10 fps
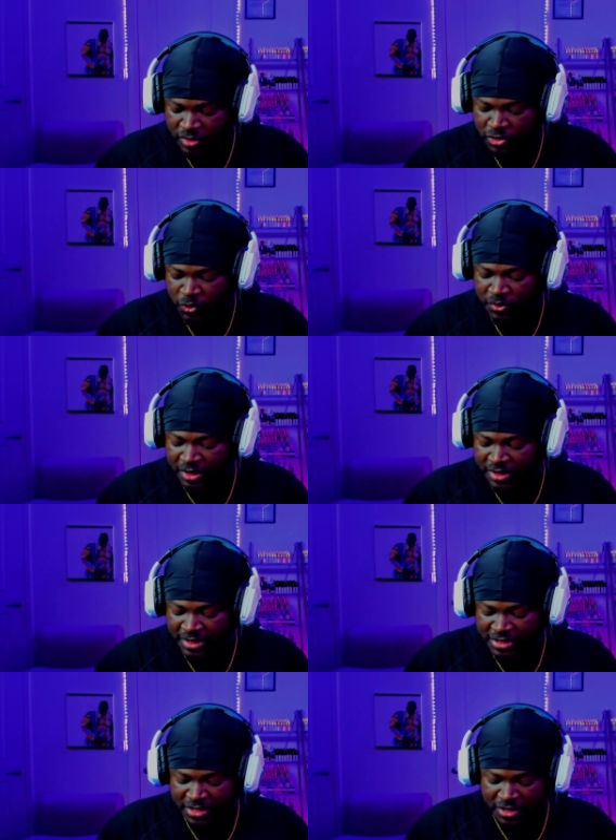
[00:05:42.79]
Tune in
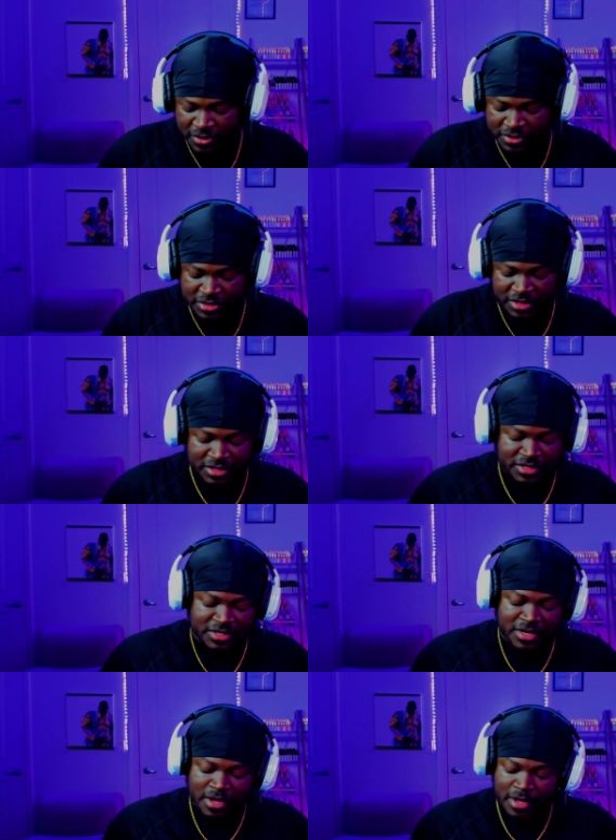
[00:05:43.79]
next Thursday,
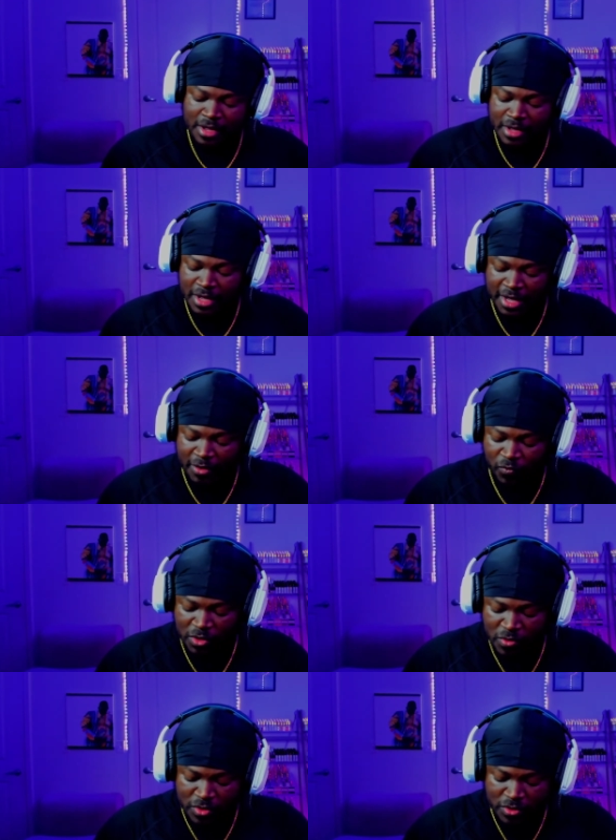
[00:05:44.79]
and we
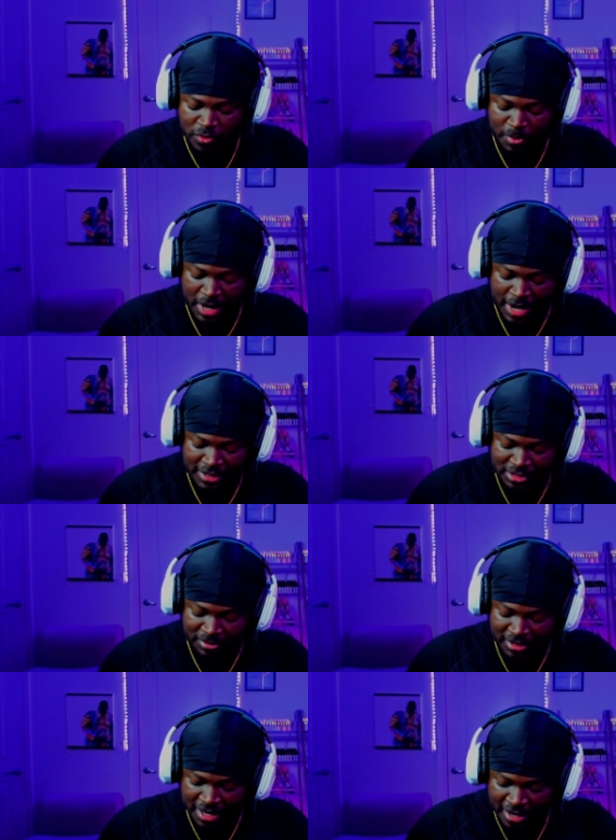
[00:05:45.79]
will
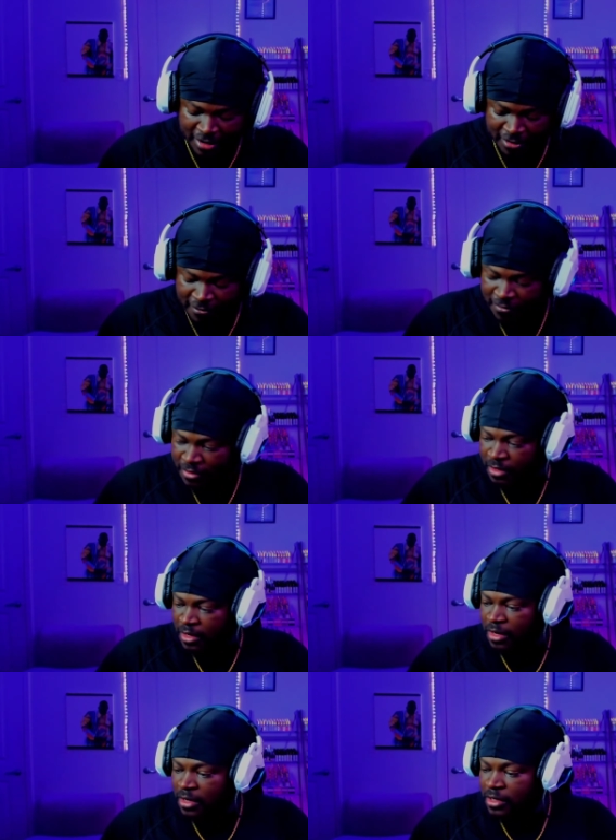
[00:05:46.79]
possibly have
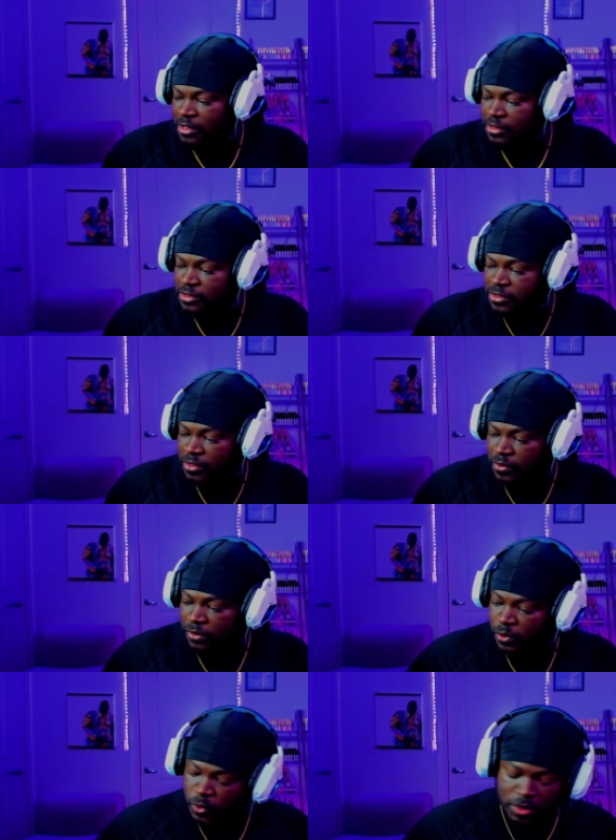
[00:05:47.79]
Sir
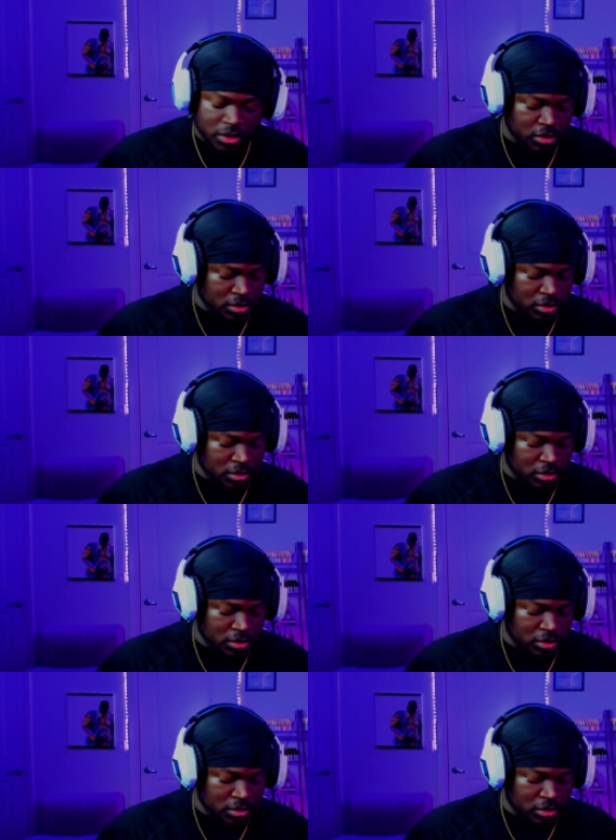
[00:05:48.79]
Luke